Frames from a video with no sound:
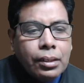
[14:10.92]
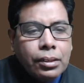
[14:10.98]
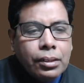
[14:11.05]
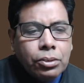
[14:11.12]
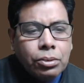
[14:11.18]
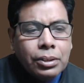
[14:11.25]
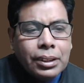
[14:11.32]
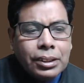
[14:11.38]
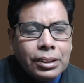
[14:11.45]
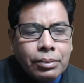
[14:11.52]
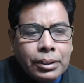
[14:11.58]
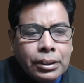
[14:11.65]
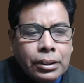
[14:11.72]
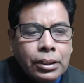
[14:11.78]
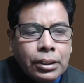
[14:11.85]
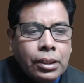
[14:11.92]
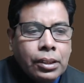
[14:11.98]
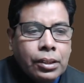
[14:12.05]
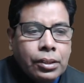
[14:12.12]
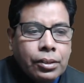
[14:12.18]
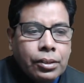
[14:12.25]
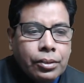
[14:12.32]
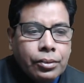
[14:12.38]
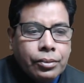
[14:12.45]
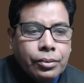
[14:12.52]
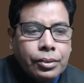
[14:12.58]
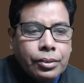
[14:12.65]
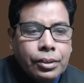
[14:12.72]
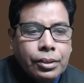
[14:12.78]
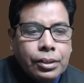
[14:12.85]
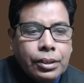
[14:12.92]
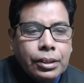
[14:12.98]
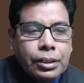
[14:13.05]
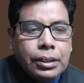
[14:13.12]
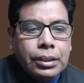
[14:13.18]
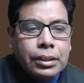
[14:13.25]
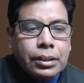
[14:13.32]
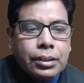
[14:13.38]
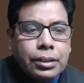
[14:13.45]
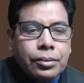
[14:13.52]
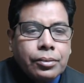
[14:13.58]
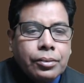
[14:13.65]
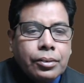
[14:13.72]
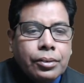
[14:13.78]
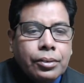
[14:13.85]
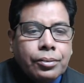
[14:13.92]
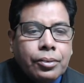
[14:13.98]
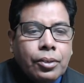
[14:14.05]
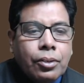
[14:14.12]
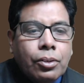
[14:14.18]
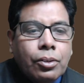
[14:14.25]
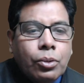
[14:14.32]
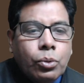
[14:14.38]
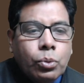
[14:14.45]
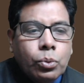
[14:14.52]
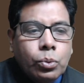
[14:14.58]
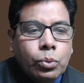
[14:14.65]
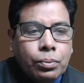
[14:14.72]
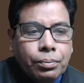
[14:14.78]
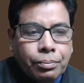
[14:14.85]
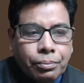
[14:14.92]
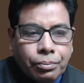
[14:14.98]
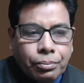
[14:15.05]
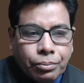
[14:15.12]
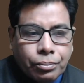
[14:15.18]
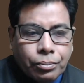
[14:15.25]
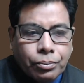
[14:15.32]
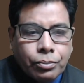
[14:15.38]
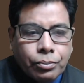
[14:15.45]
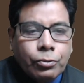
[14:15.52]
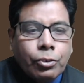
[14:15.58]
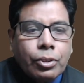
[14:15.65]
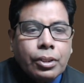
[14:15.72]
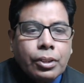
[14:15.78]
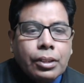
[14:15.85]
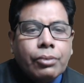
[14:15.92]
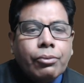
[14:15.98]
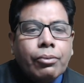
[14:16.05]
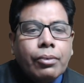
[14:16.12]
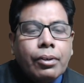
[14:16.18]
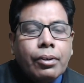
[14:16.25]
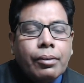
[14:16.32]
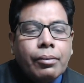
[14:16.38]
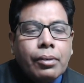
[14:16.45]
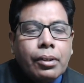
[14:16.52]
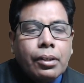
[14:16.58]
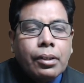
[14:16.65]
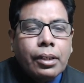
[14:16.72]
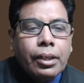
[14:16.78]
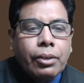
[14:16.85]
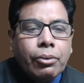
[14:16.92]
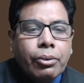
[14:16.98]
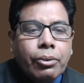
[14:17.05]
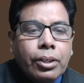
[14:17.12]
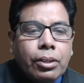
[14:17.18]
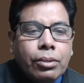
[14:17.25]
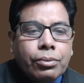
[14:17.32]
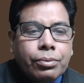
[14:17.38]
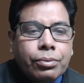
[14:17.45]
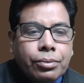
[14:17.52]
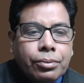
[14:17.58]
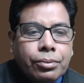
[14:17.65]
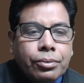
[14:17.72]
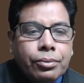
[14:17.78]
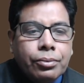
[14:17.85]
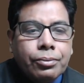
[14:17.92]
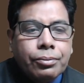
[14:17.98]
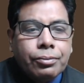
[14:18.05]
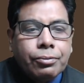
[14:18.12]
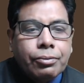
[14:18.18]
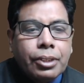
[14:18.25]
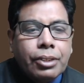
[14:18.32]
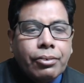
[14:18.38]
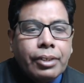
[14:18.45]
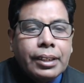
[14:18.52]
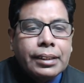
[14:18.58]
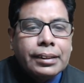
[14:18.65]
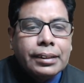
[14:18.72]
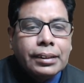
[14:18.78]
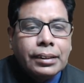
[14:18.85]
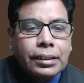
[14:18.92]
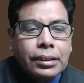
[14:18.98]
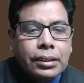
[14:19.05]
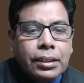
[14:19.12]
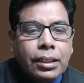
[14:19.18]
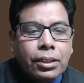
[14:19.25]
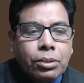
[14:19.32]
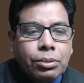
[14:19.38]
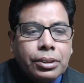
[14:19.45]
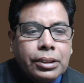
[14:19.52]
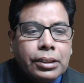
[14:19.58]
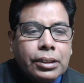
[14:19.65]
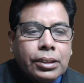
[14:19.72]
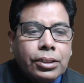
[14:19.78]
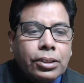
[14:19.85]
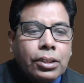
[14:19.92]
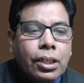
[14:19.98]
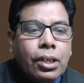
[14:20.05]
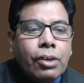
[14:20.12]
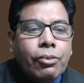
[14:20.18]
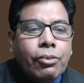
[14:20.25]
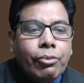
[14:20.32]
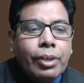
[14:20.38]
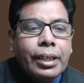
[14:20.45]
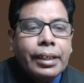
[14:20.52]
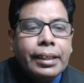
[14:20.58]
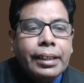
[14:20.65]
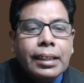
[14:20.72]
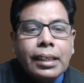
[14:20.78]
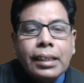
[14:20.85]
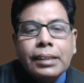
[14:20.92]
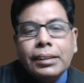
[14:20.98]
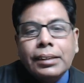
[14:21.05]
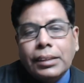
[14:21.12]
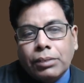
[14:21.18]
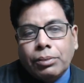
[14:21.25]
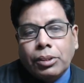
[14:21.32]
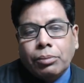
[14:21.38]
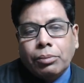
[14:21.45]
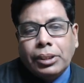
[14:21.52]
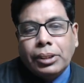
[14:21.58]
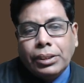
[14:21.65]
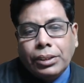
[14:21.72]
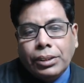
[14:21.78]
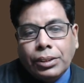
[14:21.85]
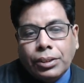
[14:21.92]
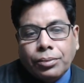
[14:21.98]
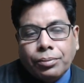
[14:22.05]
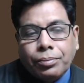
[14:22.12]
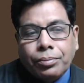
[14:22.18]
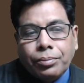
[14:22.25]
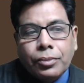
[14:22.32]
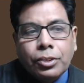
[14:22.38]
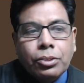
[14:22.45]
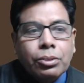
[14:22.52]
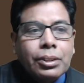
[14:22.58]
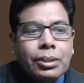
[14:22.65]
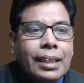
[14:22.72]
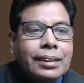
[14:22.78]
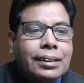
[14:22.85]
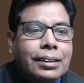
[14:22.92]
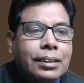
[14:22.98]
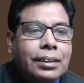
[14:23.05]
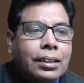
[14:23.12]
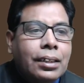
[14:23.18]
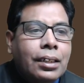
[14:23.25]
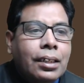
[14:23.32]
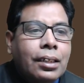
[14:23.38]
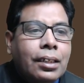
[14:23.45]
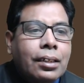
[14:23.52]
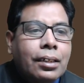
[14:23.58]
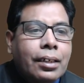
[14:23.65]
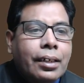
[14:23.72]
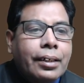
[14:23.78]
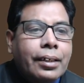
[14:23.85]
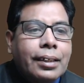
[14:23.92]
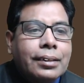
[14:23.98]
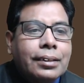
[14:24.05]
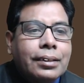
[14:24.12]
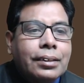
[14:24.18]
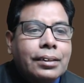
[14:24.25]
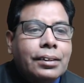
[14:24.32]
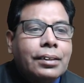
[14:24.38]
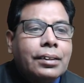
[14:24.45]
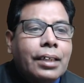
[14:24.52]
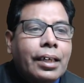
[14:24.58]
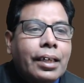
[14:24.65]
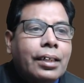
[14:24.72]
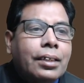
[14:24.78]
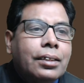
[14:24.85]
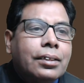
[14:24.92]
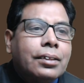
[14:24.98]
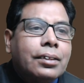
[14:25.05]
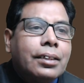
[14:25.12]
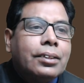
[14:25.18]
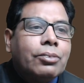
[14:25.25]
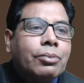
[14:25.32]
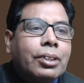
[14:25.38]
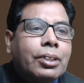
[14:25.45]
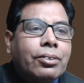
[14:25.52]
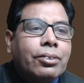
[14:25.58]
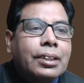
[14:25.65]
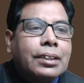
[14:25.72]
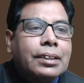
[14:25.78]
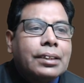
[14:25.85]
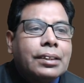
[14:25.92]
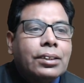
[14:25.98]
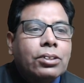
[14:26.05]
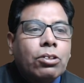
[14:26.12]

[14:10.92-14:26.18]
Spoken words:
So that's why here 2 for encoding of 126 control signals will need 7 bits. So the answer, correct answer is A, that is 126,